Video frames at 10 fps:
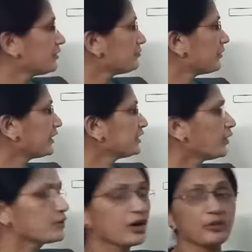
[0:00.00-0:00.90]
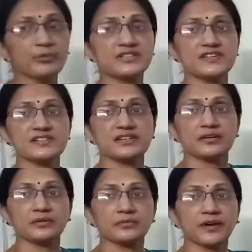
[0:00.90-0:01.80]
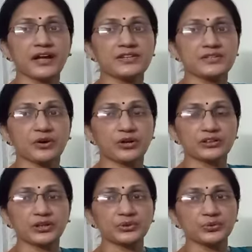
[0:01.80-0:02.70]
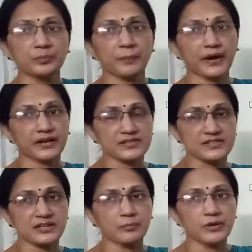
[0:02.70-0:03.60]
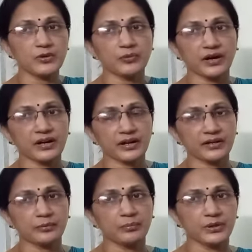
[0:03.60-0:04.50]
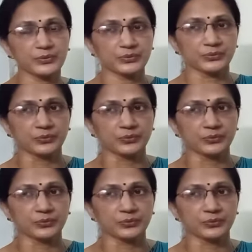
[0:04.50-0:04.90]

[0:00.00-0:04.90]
Find out how much is the weight on the two pans W1 and W2.